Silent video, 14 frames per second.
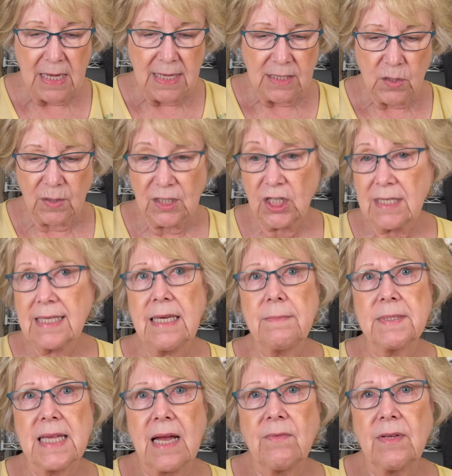So it just
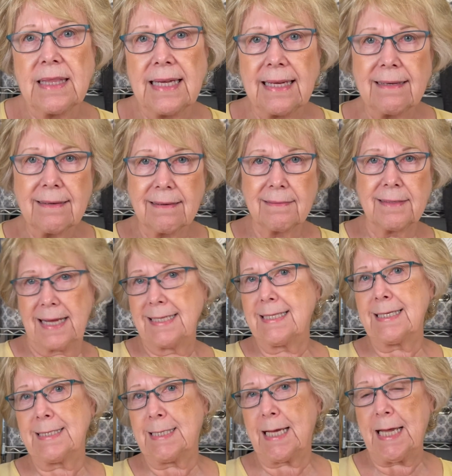keeps everything
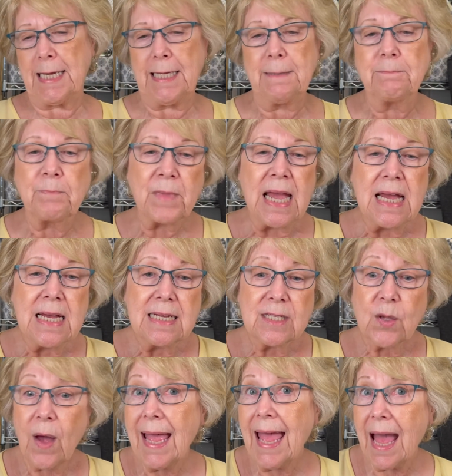nice and tidy.
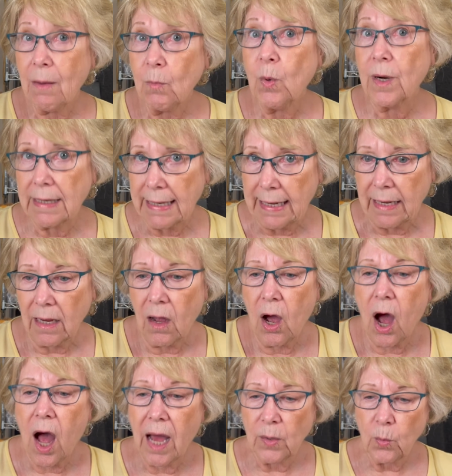So I am working
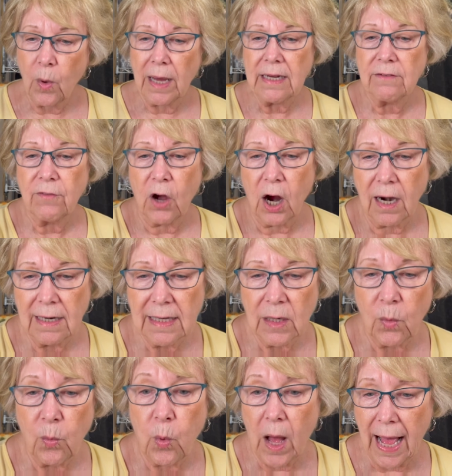on one of our
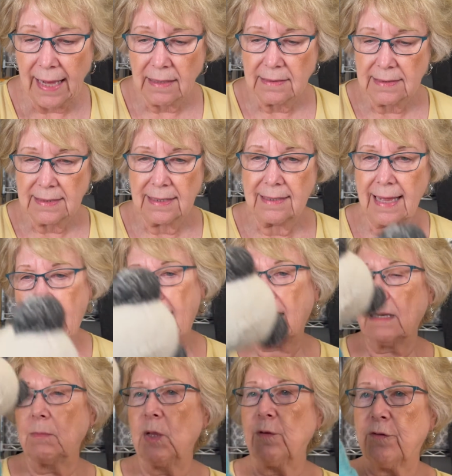little wild
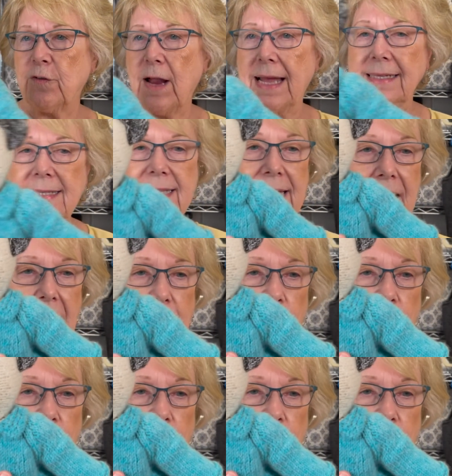animal friends, and I'm